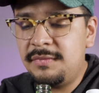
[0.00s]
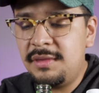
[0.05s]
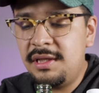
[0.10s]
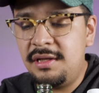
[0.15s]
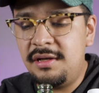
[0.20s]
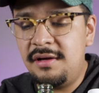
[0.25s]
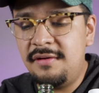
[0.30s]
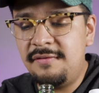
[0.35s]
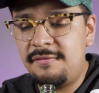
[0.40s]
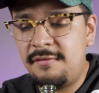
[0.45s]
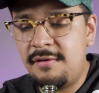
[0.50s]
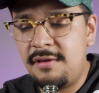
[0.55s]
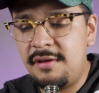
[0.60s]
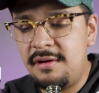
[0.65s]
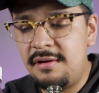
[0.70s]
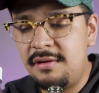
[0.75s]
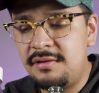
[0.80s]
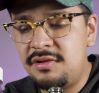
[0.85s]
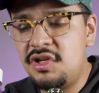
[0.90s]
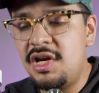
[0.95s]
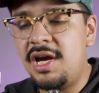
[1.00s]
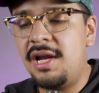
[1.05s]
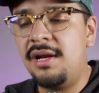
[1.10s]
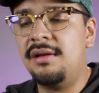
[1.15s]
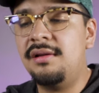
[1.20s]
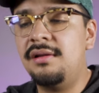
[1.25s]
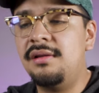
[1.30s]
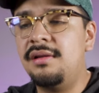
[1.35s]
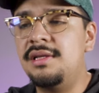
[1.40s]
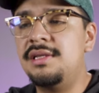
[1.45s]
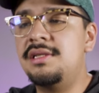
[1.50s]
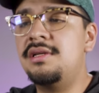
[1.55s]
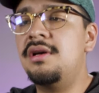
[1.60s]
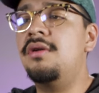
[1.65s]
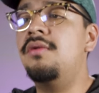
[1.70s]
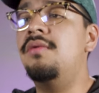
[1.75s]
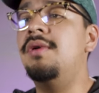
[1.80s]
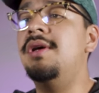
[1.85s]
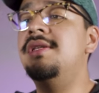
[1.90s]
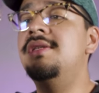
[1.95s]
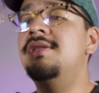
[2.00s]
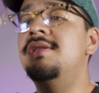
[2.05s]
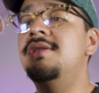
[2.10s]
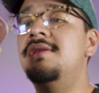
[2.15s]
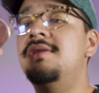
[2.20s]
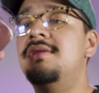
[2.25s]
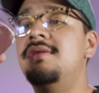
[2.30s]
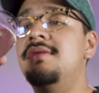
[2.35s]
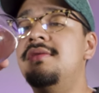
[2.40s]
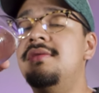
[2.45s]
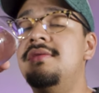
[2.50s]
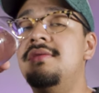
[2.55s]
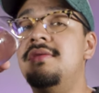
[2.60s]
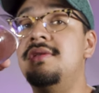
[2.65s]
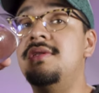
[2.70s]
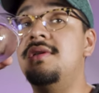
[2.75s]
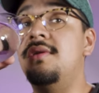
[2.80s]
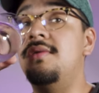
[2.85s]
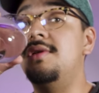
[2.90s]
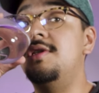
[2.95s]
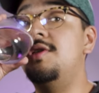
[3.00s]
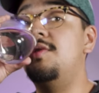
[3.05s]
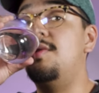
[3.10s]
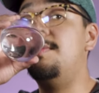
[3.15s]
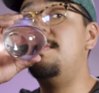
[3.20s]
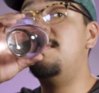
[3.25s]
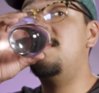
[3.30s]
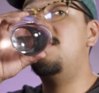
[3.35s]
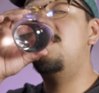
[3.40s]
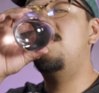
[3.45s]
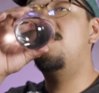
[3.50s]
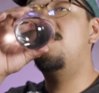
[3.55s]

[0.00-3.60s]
Enough for the chat. Let's go with the SodaStream.